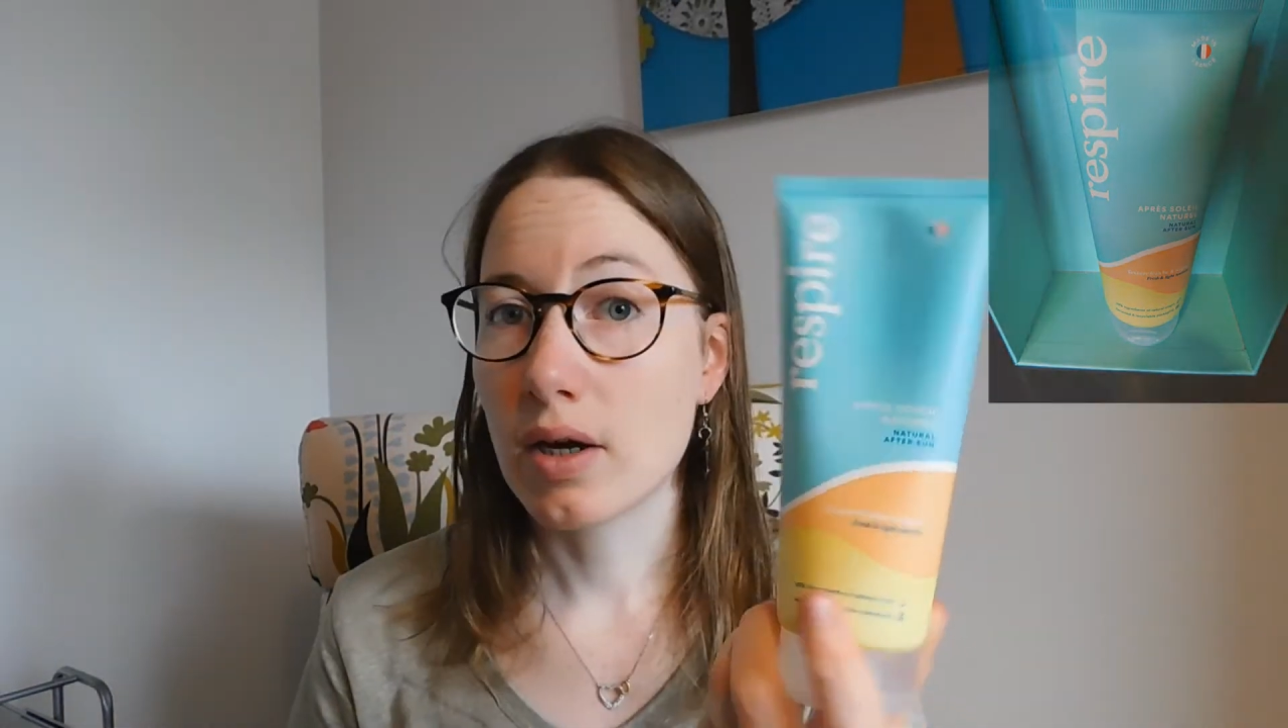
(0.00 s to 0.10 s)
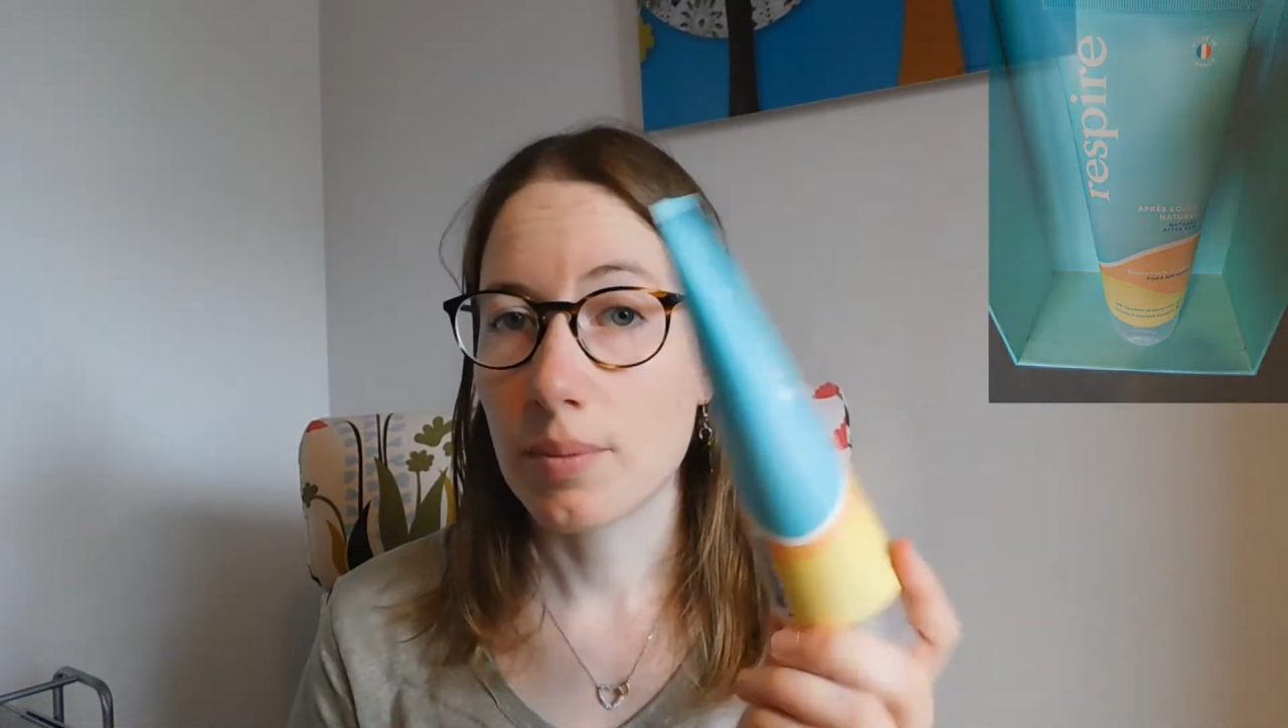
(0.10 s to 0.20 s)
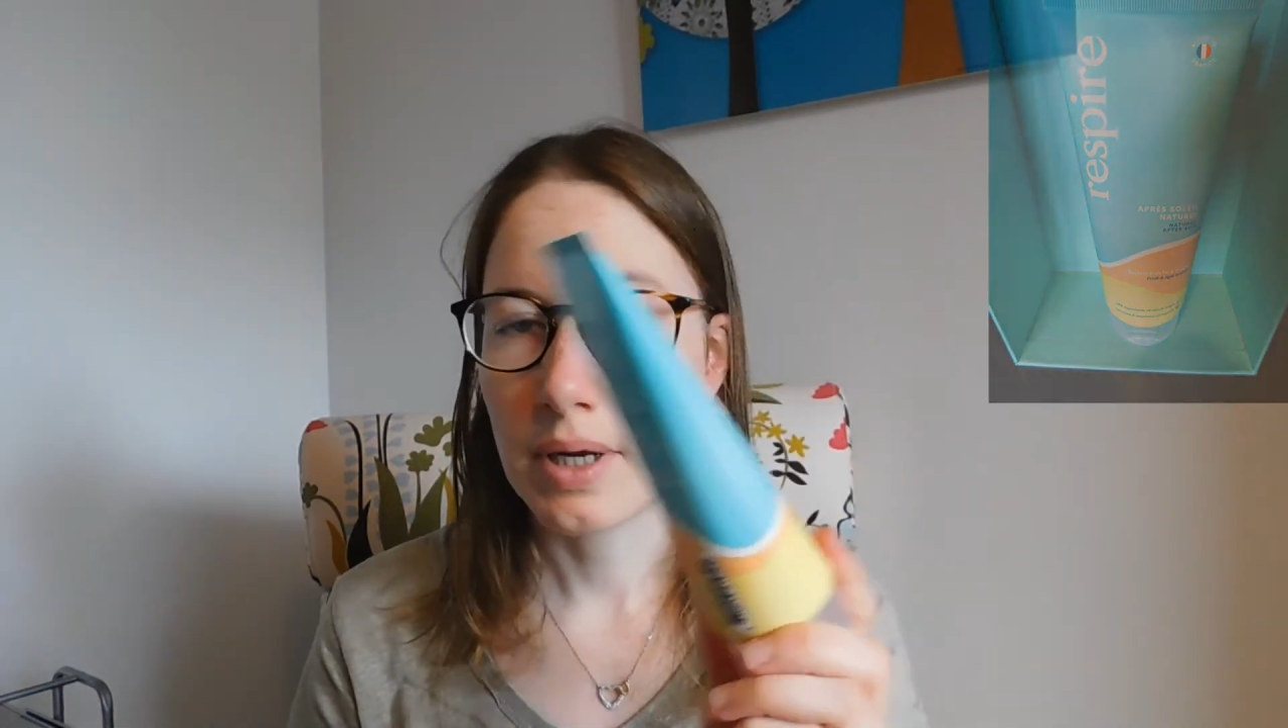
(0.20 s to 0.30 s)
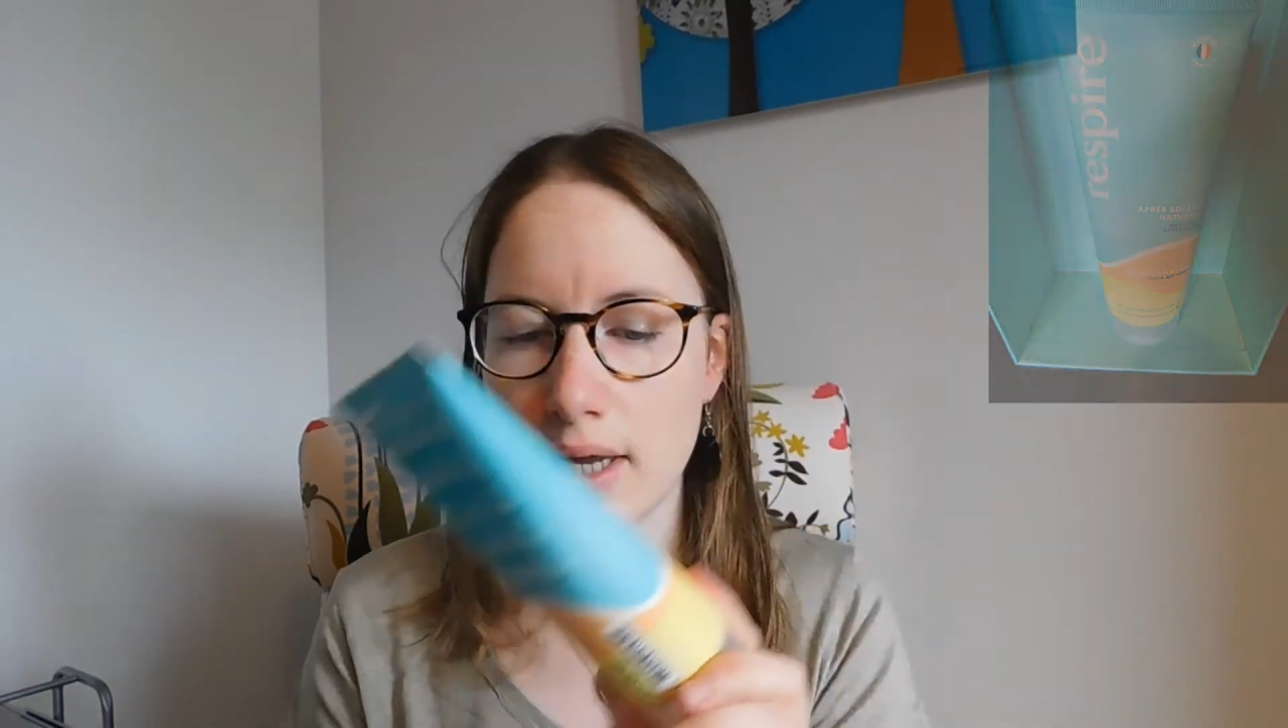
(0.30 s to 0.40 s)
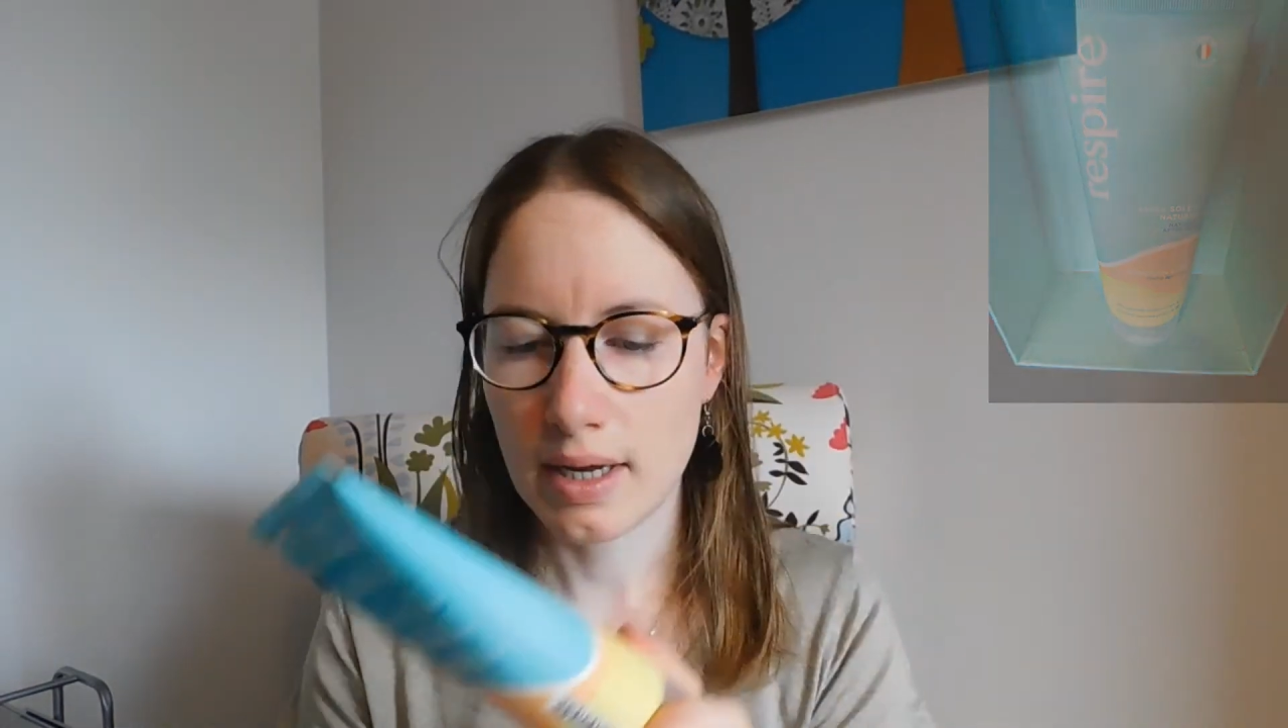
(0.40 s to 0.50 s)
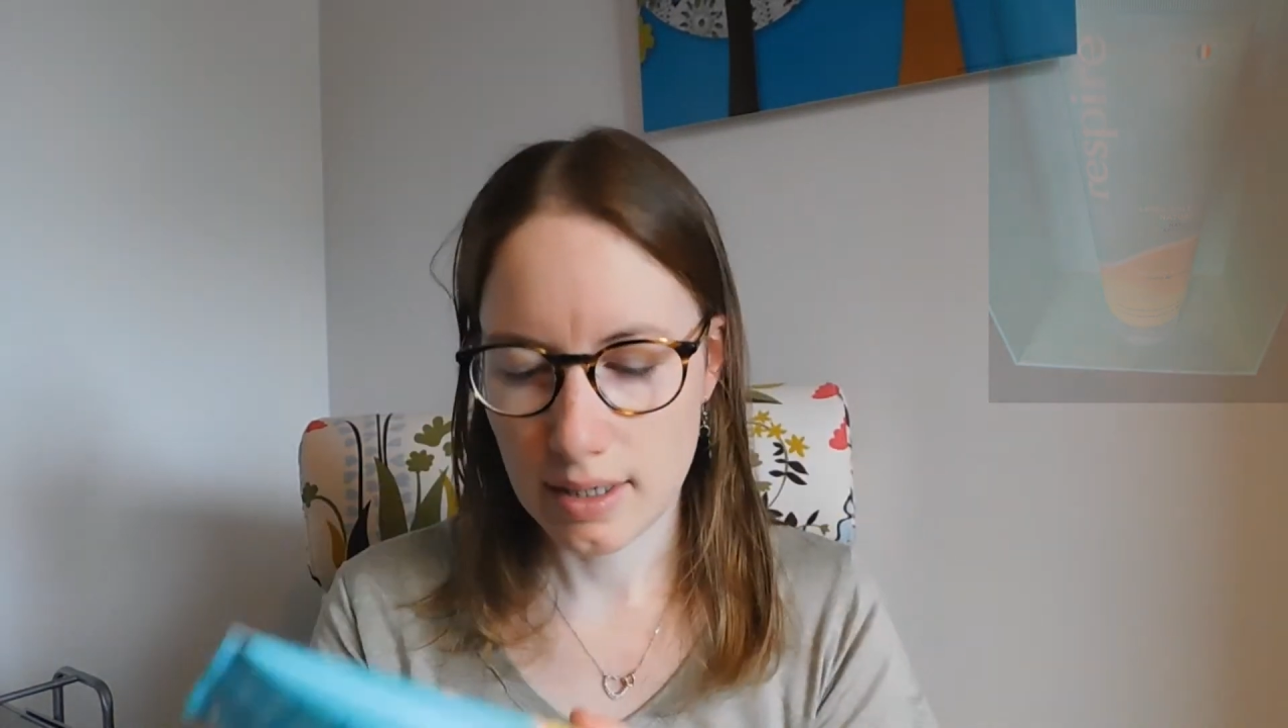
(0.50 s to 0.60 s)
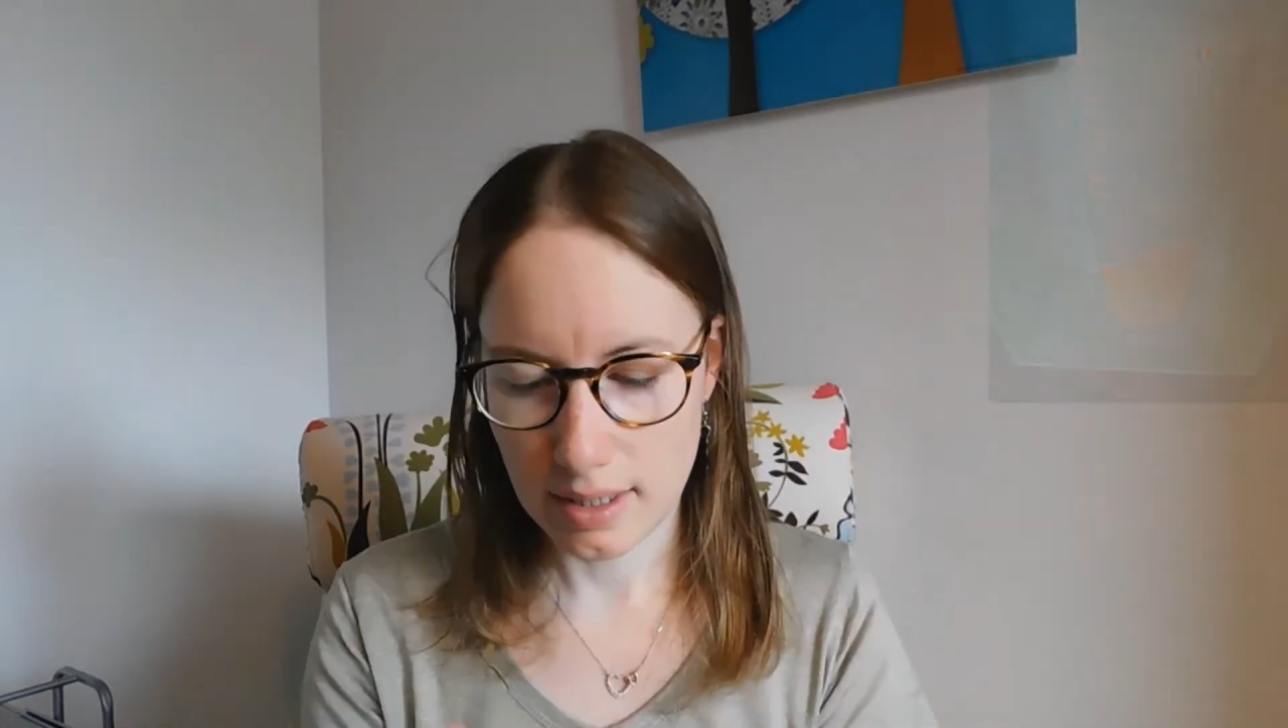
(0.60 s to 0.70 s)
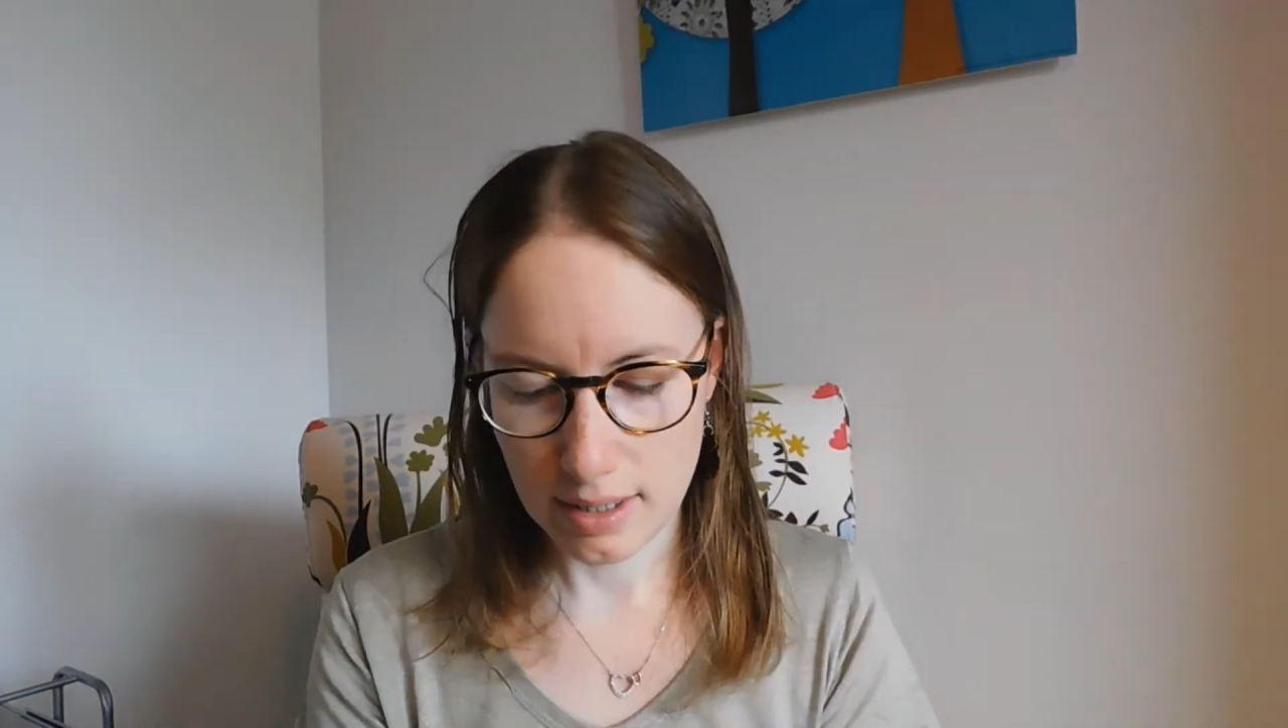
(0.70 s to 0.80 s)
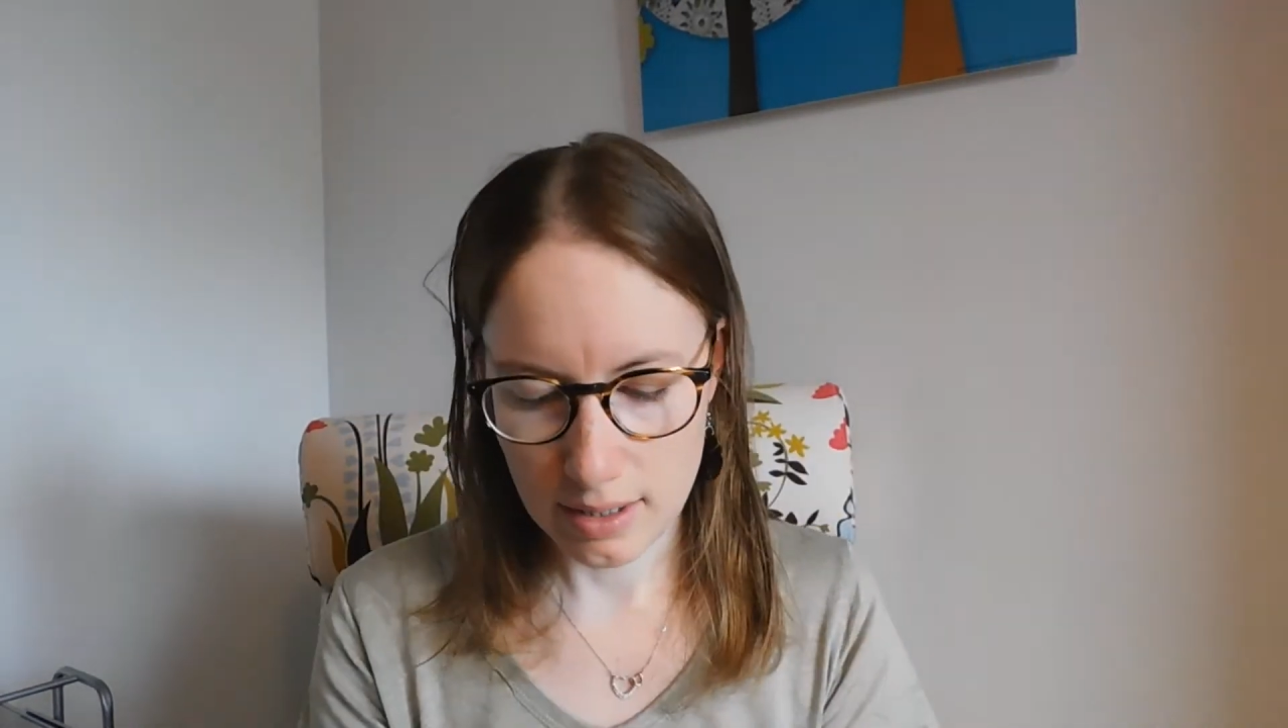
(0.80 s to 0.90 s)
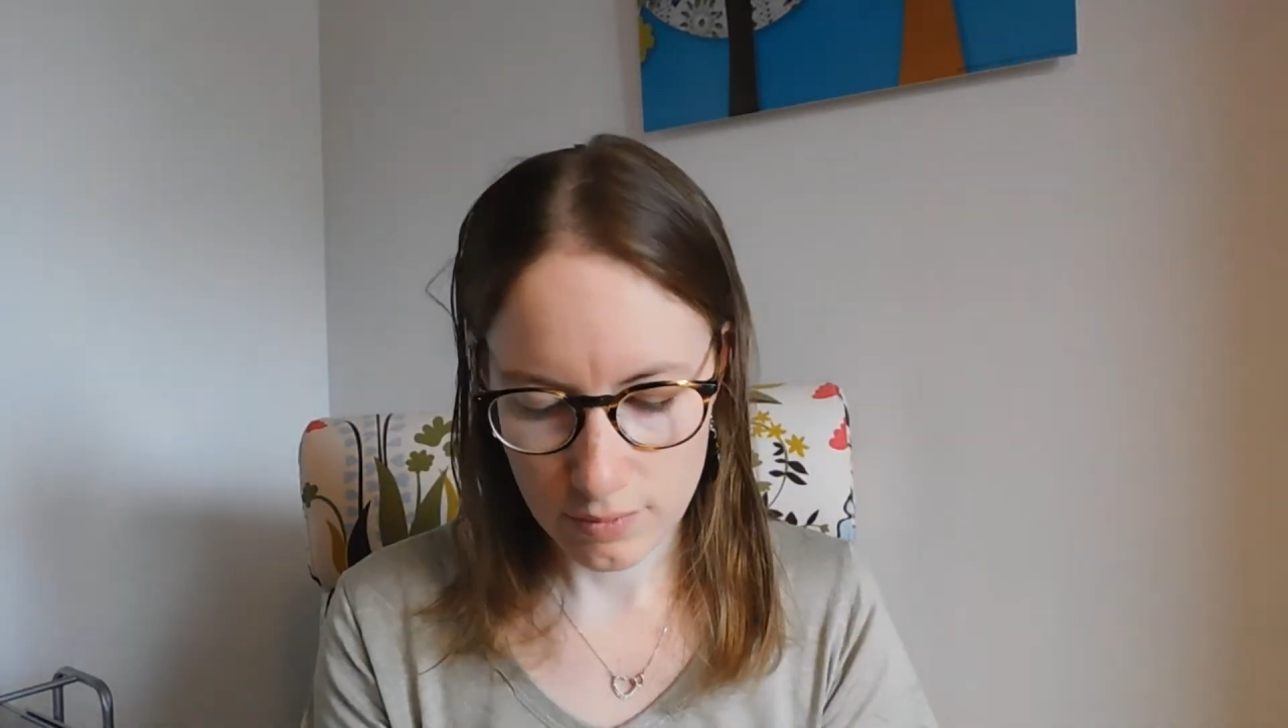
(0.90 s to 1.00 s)
come in
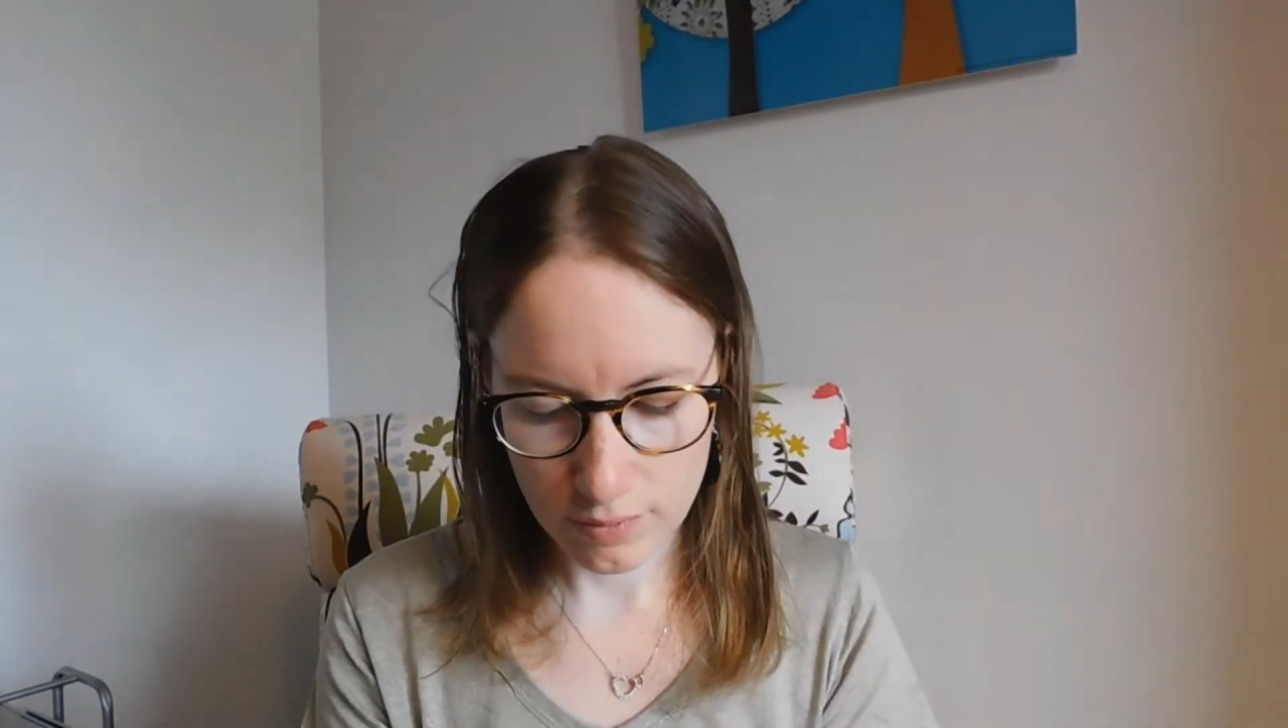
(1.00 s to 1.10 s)
handy,